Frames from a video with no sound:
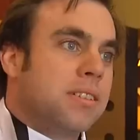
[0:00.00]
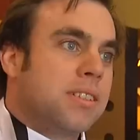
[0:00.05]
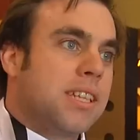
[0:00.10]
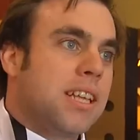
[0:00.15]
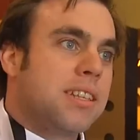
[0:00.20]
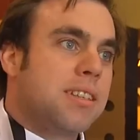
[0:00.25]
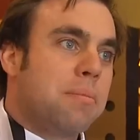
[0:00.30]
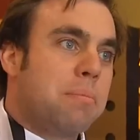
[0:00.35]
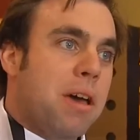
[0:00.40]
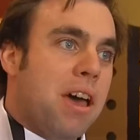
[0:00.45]

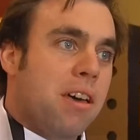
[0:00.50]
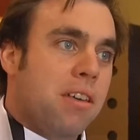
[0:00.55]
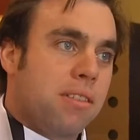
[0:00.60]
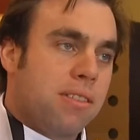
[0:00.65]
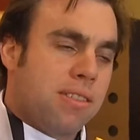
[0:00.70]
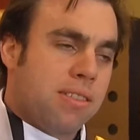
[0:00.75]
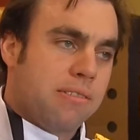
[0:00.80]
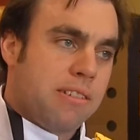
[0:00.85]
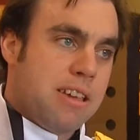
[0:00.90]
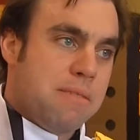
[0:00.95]
Since
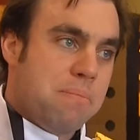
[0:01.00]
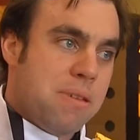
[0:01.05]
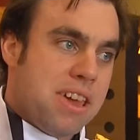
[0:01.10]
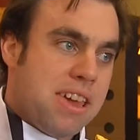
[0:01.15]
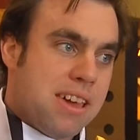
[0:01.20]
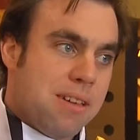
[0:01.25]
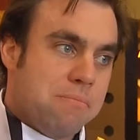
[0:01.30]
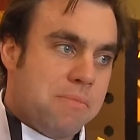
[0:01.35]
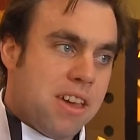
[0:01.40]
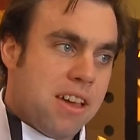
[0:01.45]
about 3
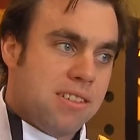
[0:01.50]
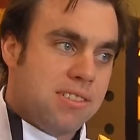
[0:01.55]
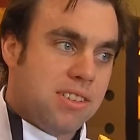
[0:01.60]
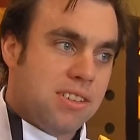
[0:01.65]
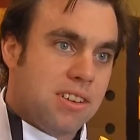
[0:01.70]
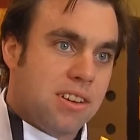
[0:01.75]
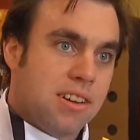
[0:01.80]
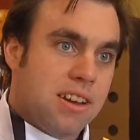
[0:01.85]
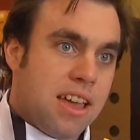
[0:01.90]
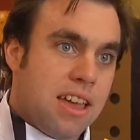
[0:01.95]
p.m.
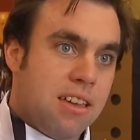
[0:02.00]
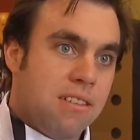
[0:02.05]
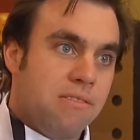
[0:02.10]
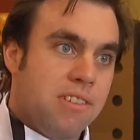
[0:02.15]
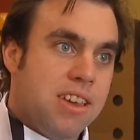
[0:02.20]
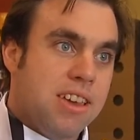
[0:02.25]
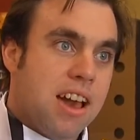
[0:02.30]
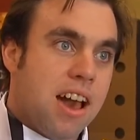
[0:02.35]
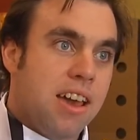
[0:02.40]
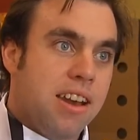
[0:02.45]
yesterday,
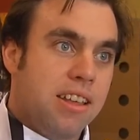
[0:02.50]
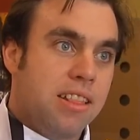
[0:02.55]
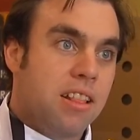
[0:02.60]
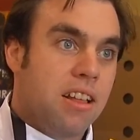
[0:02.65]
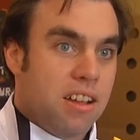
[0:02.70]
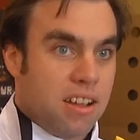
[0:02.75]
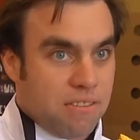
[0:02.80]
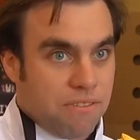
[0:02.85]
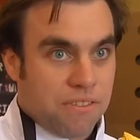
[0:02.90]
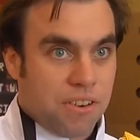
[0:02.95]
we got in
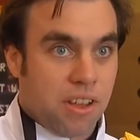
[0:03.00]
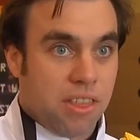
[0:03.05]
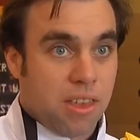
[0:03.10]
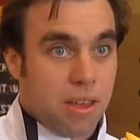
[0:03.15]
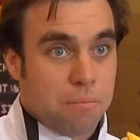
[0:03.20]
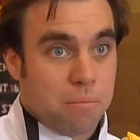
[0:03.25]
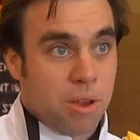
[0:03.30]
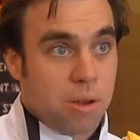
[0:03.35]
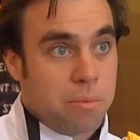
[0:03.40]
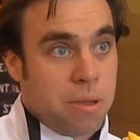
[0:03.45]
line for
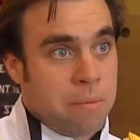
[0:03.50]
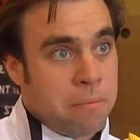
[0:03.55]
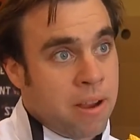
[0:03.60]
the movie